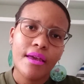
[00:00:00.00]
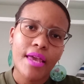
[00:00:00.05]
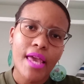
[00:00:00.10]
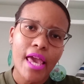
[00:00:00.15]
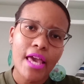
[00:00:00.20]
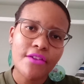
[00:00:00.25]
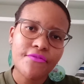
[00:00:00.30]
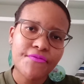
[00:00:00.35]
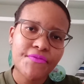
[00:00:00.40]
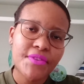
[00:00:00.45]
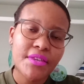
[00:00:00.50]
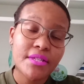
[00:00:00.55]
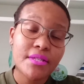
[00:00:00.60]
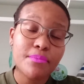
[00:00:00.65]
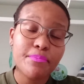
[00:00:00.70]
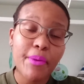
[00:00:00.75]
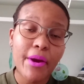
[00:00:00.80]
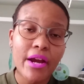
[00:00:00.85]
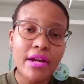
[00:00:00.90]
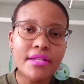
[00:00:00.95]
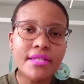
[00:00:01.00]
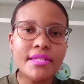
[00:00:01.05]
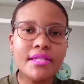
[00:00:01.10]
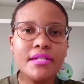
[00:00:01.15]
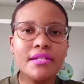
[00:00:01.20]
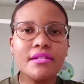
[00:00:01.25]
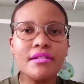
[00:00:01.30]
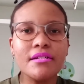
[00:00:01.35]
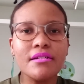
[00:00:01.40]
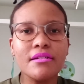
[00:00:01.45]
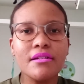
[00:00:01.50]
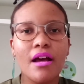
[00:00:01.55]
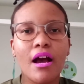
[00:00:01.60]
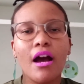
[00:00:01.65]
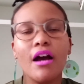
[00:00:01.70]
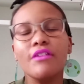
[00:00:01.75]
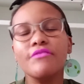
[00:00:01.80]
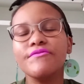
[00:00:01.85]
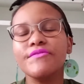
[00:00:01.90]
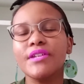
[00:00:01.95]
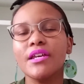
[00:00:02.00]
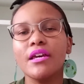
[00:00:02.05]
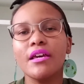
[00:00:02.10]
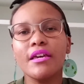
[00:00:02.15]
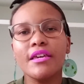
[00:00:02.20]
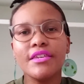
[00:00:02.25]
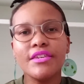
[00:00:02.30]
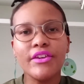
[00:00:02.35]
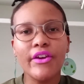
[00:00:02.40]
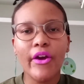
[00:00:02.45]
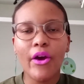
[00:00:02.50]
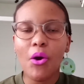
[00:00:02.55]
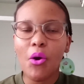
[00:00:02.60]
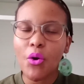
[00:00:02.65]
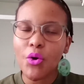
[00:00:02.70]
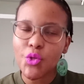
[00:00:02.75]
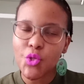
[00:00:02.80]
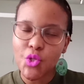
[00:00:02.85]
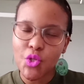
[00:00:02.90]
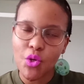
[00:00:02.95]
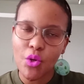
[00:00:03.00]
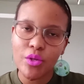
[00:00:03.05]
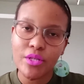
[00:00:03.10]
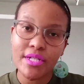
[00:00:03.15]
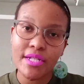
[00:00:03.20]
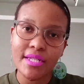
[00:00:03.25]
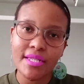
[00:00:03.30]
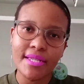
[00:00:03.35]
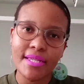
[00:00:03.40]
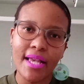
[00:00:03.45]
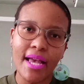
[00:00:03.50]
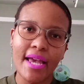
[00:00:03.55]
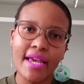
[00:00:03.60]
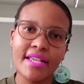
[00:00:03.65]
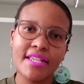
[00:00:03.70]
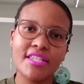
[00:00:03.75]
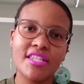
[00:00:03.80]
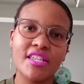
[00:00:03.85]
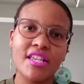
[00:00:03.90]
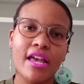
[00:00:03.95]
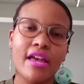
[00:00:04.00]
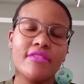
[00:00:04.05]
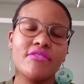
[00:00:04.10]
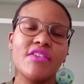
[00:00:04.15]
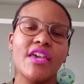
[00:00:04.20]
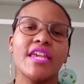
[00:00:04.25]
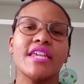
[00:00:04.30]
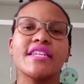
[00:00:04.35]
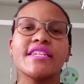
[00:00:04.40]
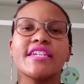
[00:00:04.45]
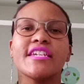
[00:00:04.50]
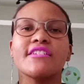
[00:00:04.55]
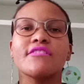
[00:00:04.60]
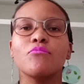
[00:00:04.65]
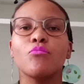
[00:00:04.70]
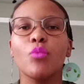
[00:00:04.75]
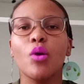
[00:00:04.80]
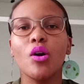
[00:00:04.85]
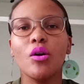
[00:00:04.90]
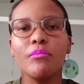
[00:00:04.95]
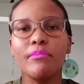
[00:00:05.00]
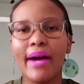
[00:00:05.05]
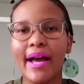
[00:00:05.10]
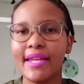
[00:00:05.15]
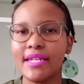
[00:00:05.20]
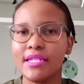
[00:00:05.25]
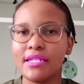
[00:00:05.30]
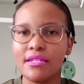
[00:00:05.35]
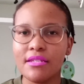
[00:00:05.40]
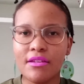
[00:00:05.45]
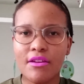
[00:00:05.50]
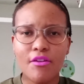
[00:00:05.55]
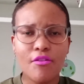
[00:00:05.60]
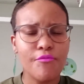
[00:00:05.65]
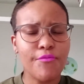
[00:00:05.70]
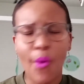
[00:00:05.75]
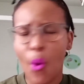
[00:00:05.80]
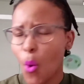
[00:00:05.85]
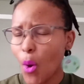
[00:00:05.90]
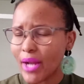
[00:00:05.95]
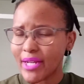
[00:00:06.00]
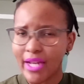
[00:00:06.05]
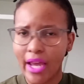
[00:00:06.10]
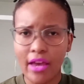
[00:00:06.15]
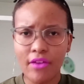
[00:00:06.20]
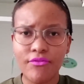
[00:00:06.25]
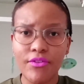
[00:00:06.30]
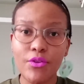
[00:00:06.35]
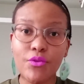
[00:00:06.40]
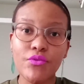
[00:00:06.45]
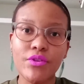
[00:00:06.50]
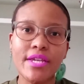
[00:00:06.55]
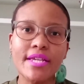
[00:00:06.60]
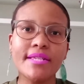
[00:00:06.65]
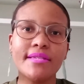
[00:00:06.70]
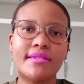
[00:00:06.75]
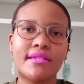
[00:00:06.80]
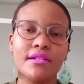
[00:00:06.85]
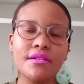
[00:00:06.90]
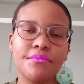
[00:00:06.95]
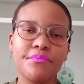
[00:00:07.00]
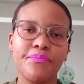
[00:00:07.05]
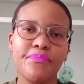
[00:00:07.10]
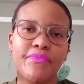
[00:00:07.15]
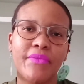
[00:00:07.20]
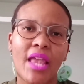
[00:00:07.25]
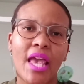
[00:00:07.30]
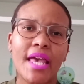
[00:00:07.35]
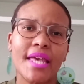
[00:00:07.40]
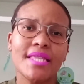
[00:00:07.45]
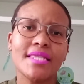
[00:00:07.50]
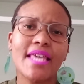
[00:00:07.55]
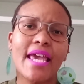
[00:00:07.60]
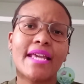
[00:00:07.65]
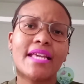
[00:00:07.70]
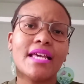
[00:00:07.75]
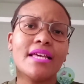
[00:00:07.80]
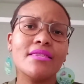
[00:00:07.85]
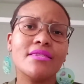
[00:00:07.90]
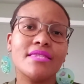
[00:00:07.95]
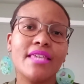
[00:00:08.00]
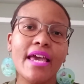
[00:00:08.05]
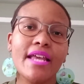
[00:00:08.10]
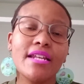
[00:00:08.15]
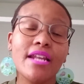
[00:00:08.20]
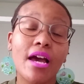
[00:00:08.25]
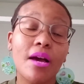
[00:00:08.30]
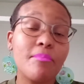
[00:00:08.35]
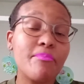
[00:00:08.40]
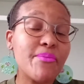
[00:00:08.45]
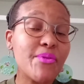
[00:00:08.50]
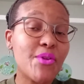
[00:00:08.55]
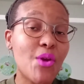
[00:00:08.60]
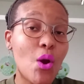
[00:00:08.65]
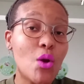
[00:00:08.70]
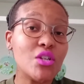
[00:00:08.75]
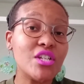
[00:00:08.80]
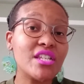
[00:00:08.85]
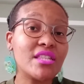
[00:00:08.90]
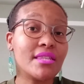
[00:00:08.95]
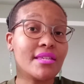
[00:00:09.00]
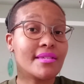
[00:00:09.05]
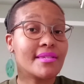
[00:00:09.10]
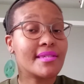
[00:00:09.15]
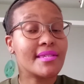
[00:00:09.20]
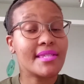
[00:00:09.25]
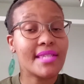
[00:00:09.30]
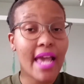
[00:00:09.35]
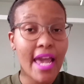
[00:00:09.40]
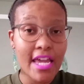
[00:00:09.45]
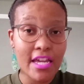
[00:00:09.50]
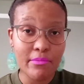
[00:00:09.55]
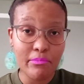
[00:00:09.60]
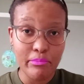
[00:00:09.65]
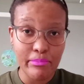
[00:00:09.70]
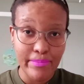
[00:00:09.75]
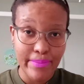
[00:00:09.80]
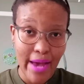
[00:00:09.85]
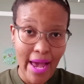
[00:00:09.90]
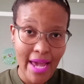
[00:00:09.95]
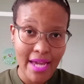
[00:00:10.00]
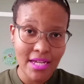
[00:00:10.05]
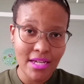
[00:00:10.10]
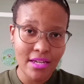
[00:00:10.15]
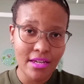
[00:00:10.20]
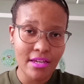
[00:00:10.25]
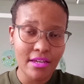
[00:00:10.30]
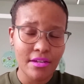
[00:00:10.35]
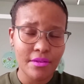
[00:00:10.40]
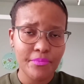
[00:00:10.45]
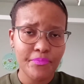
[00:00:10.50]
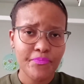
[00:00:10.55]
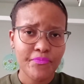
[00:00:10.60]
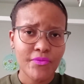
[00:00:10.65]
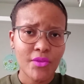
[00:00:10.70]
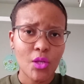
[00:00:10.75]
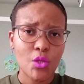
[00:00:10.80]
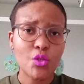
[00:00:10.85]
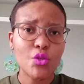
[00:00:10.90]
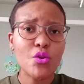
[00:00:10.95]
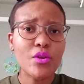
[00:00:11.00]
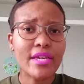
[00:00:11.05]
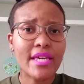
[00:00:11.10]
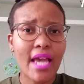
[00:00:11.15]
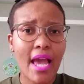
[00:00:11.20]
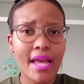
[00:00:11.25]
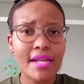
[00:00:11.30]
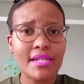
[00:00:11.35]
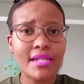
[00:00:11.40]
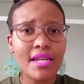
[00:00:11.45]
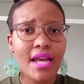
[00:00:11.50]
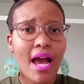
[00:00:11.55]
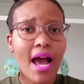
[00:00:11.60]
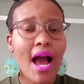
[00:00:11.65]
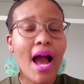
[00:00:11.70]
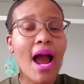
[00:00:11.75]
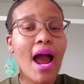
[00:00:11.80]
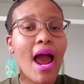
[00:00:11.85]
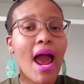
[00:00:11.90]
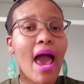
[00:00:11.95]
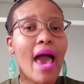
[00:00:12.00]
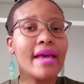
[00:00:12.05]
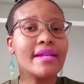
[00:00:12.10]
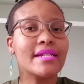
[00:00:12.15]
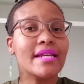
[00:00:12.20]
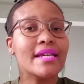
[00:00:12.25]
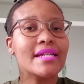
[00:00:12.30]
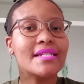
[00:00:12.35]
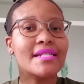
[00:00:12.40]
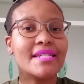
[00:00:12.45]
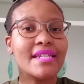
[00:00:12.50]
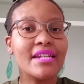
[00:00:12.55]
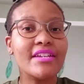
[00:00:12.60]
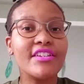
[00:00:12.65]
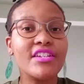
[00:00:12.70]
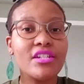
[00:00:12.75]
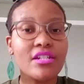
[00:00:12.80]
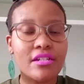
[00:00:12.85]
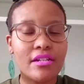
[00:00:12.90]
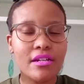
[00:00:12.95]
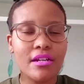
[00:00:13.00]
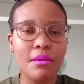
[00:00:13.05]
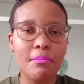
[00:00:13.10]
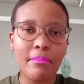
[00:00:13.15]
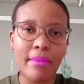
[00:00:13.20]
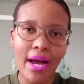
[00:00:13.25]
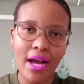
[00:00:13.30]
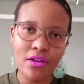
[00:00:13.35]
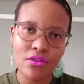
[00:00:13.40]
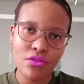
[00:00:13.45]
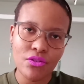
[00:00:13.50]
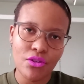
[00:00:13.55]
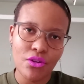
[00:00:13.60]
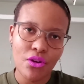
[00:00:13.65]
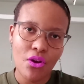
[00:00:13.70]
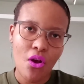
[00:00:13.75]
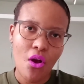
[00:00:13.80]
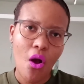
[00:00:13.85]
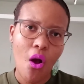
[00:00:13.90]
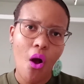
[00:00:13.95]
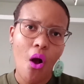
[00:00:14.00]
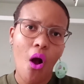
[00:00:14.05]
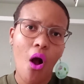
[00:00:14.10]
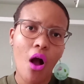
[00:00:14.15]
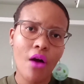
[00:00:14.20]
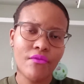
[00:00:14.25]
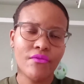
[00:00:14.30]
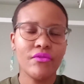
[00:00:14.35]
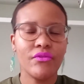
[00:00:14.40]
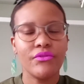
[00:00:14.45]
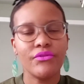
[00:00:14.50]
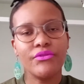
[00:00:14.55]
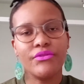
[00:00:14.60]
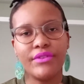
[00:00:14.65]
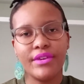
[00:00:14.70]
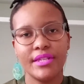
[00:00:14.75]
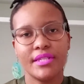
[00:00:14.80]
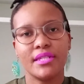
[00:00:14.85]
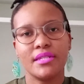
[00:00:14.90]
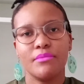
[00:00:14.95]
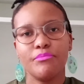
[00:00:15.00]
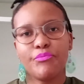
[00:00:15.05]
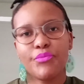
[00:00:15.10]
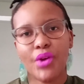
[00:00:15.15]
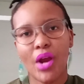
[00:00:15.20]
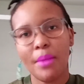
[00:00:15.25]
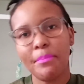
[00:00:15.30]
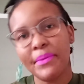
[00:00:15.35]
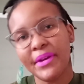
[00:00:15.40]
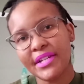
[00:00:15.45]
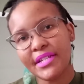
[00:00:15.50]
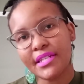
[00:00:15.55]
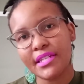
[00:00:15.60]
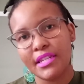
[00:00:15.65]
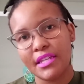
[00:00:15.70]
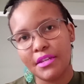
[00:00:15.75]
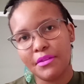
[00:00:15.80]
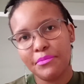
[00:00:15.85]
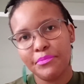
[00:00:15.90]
If this person, after a year or so, decides they need more money for whatever reason, they can then approach the same bank to get an additional amount on this property.